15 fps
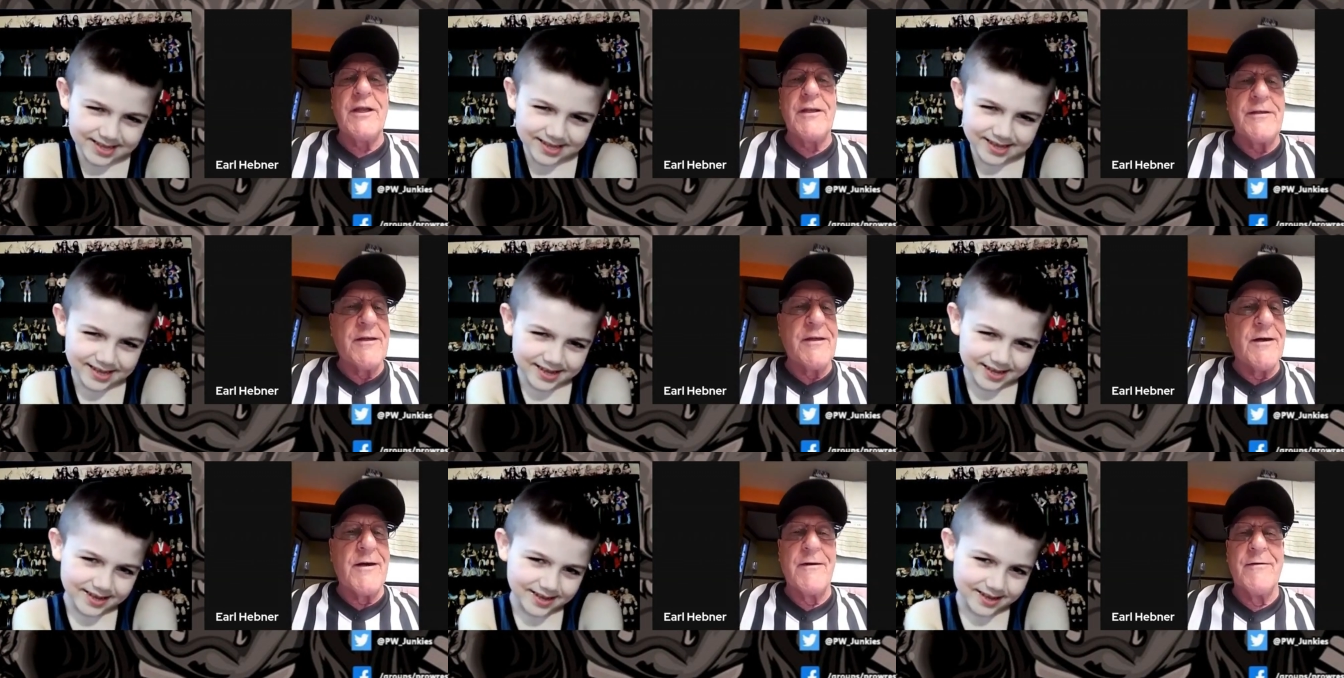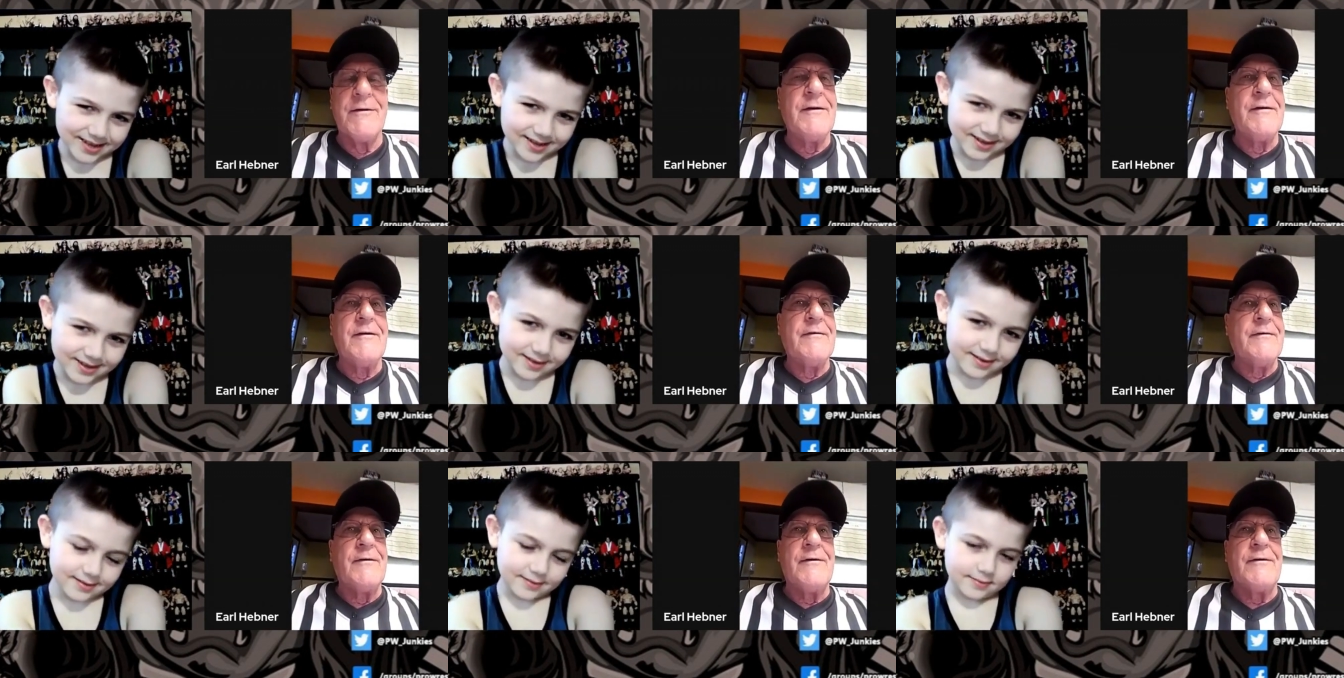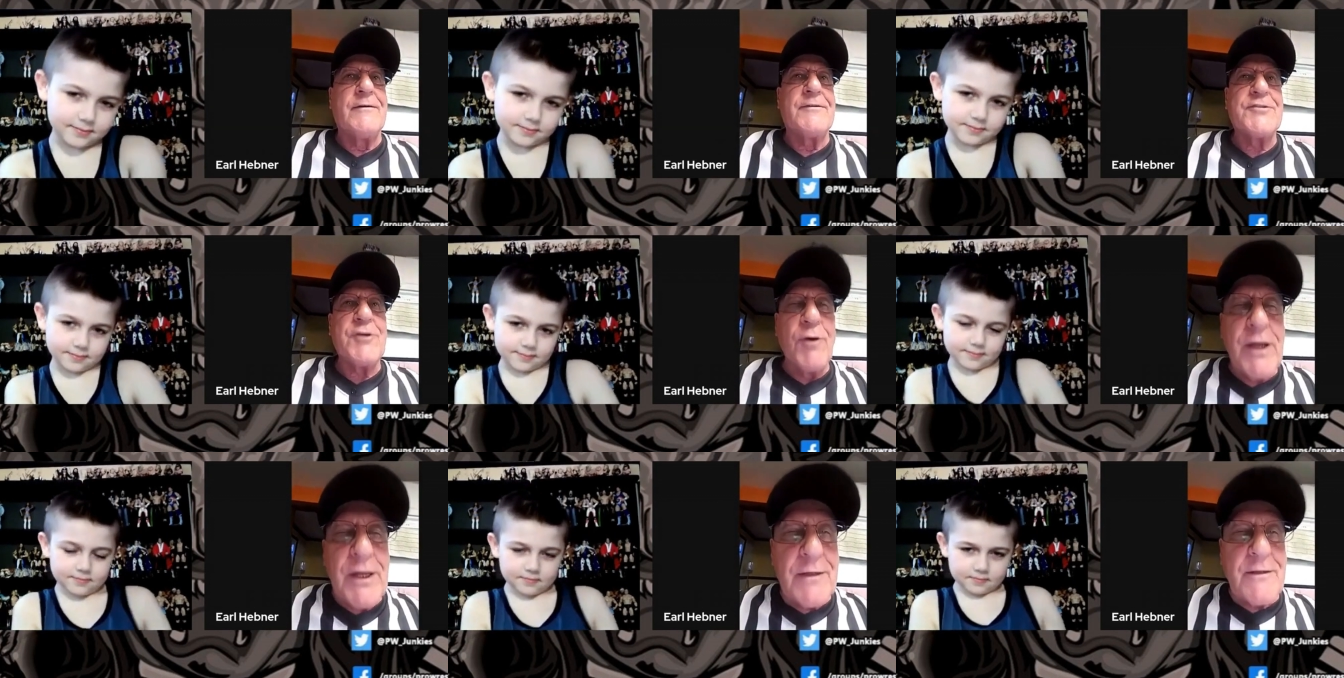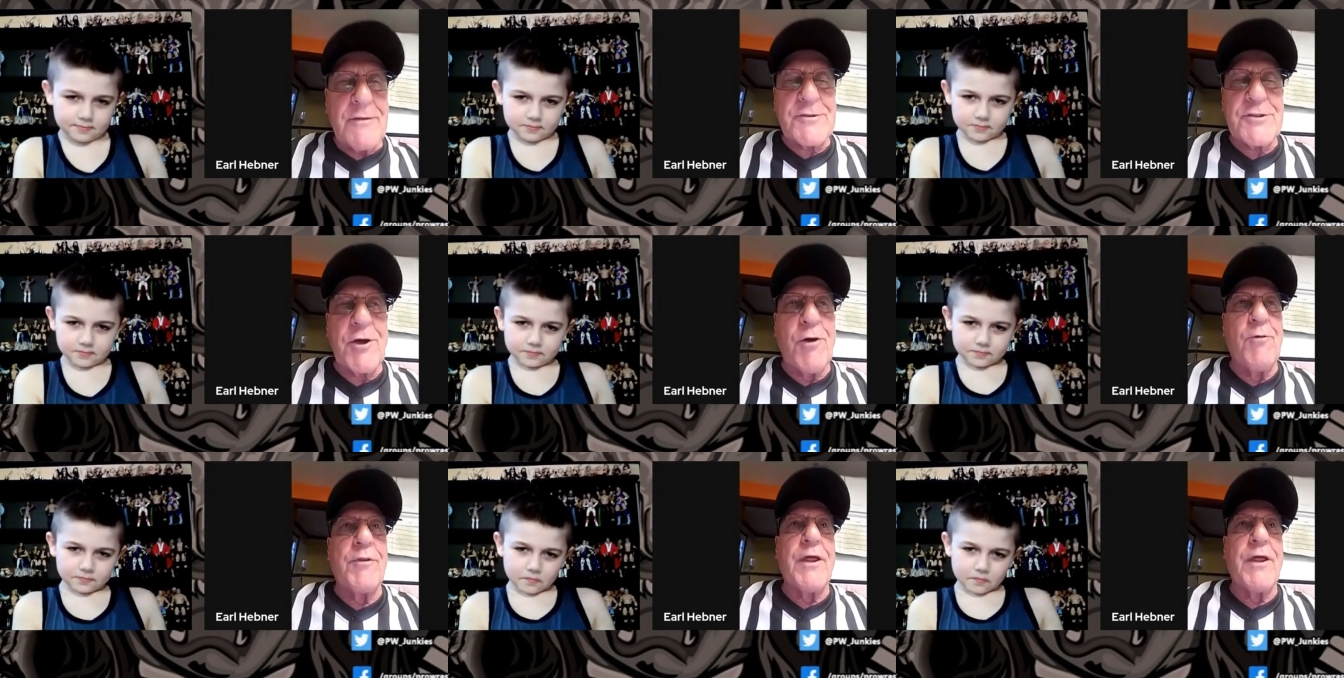Speaker 1: And so if I